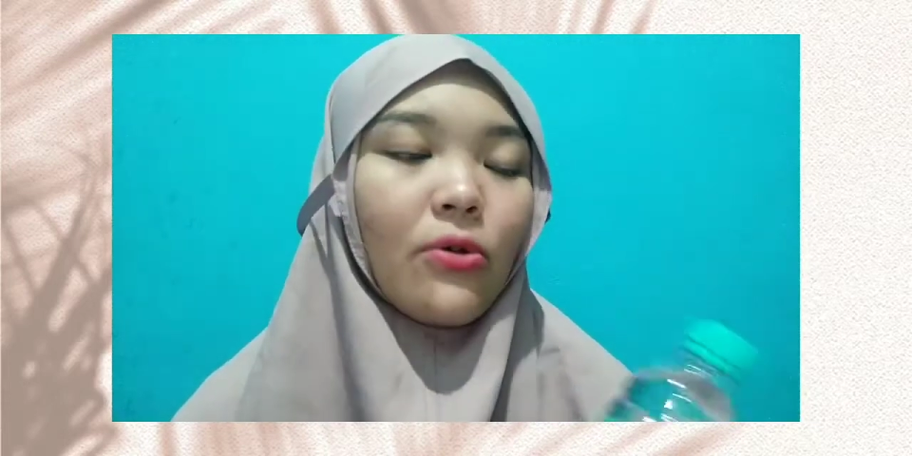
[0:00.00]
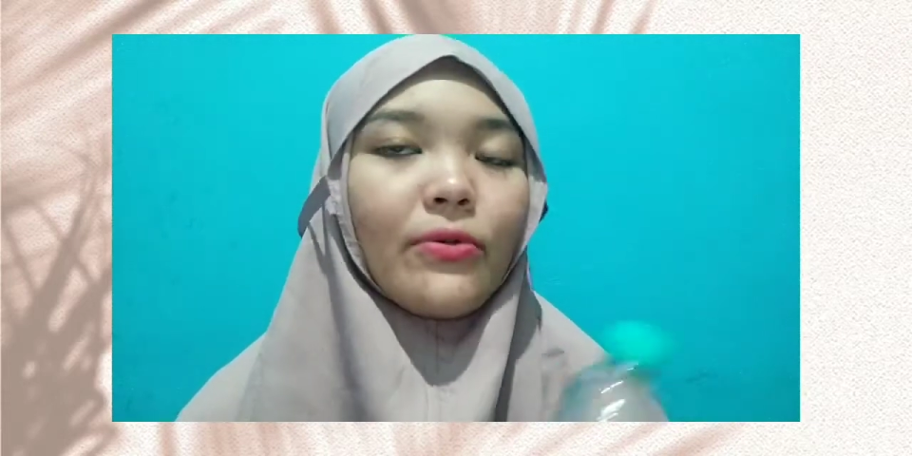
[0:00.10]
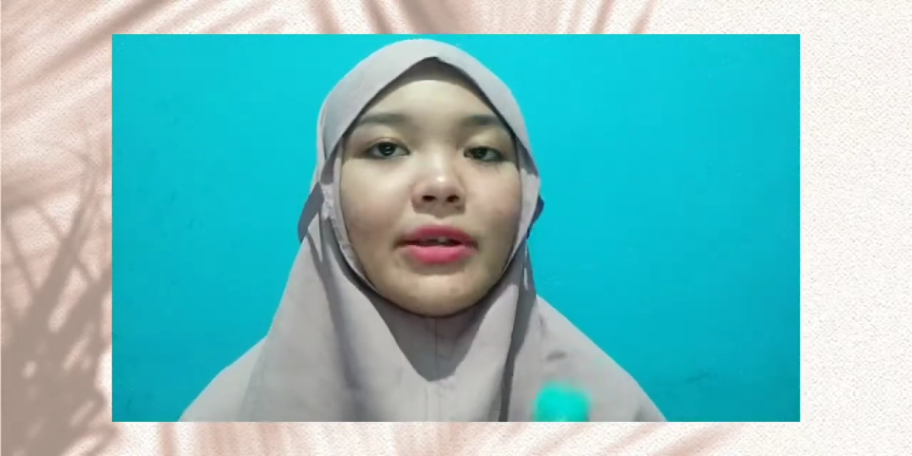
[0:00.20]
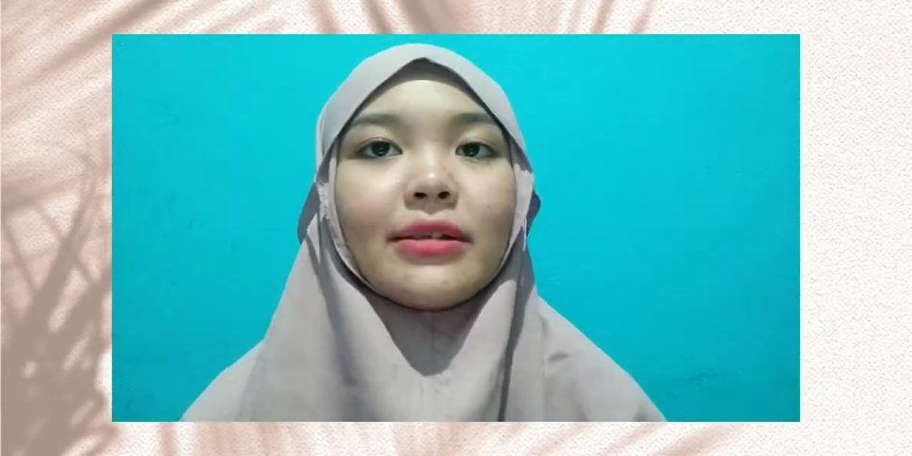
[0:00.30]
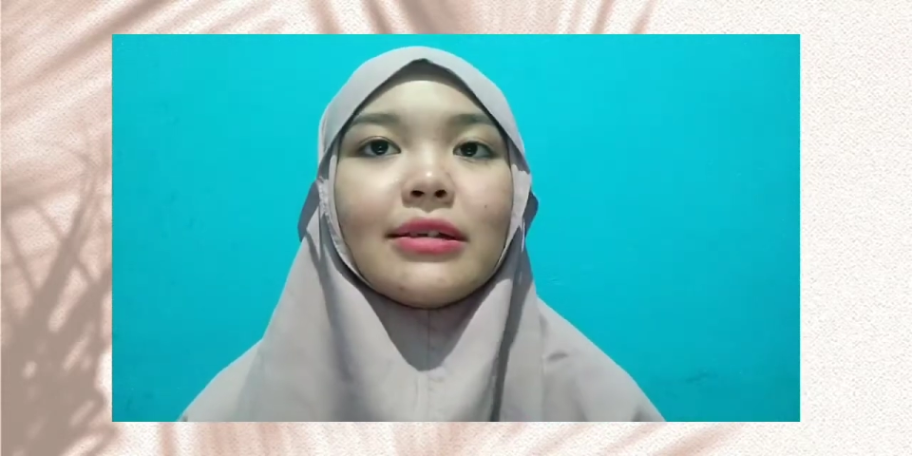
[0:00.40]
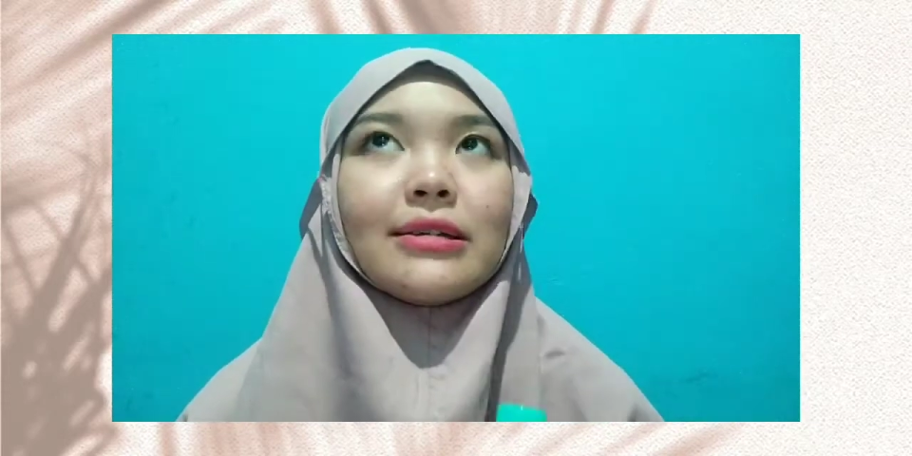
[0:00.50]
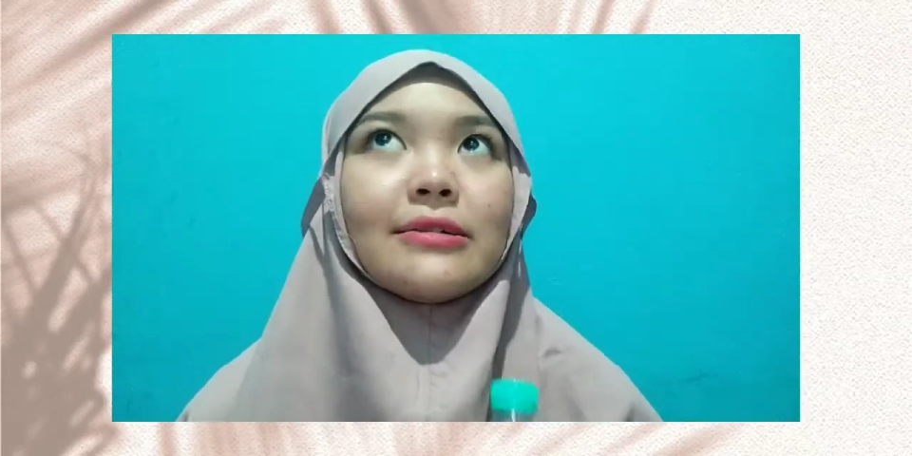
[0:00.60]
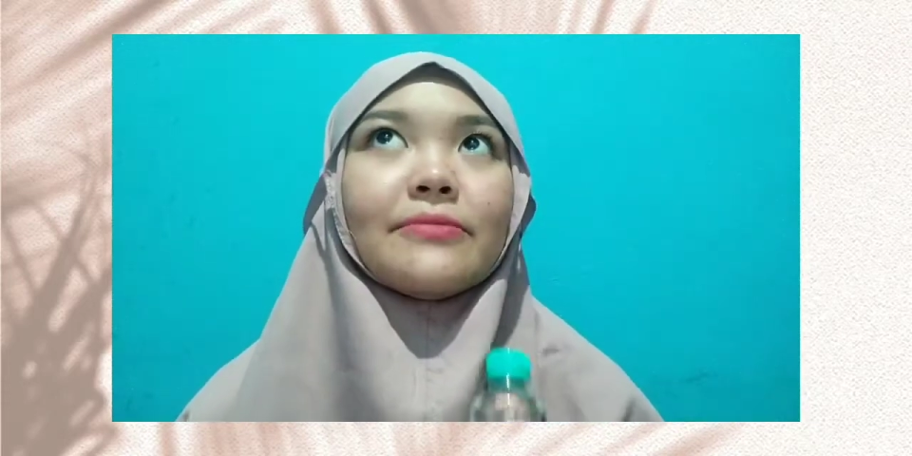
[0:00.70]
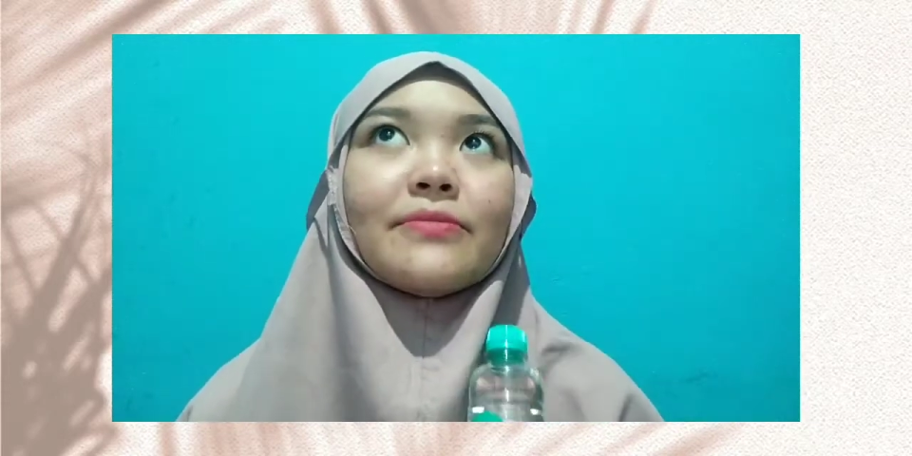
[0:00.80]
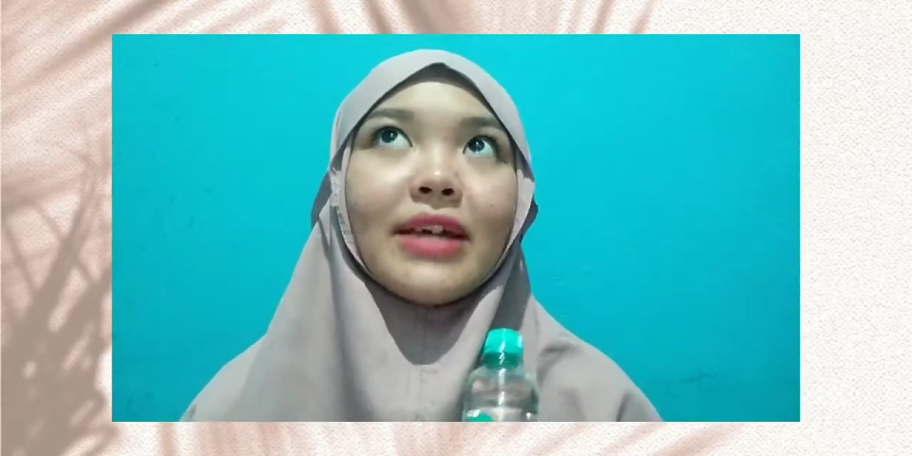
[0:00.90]
with
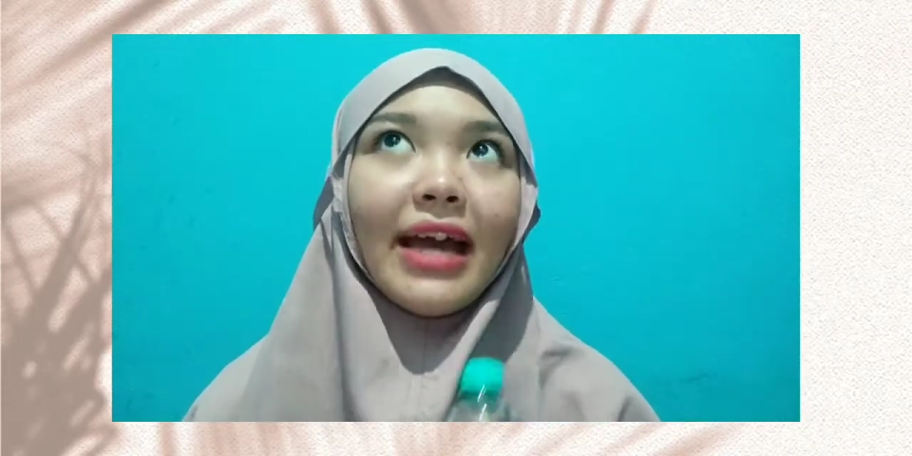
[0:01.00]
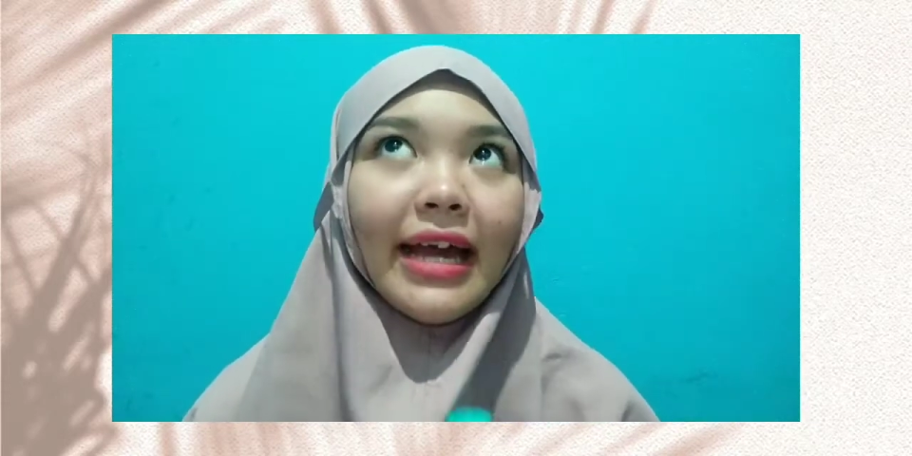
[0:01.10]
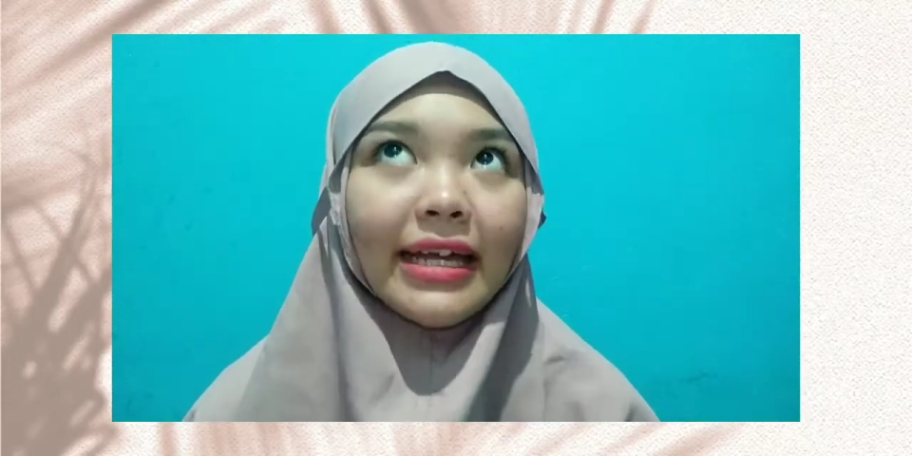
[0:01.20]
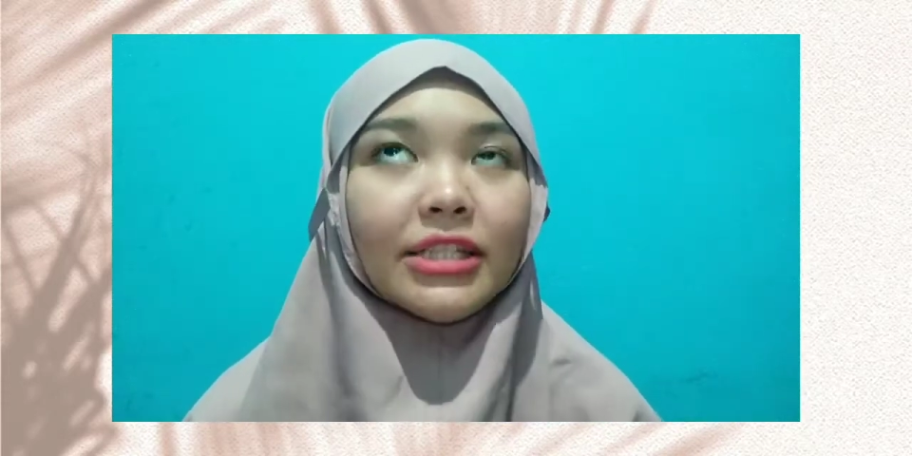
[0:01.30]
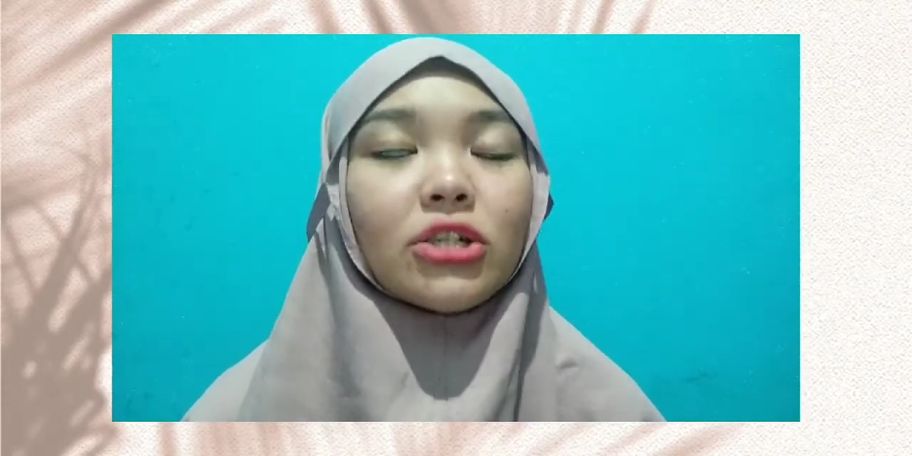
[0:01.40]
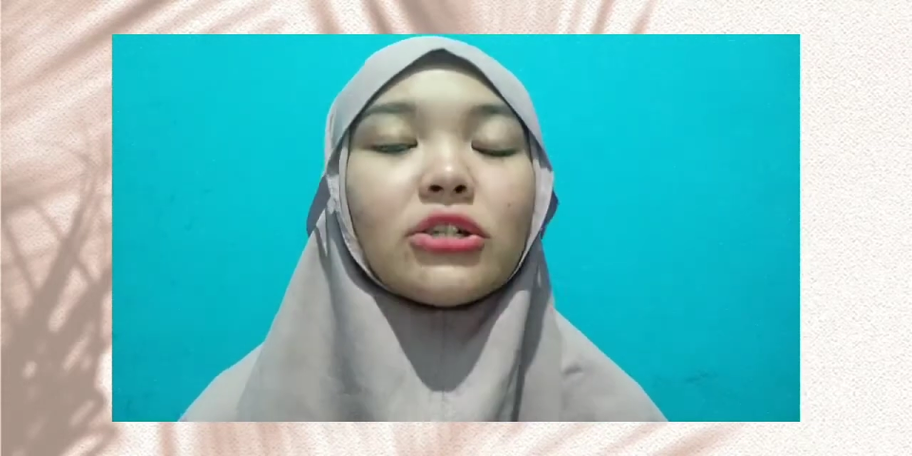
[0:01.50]
a pH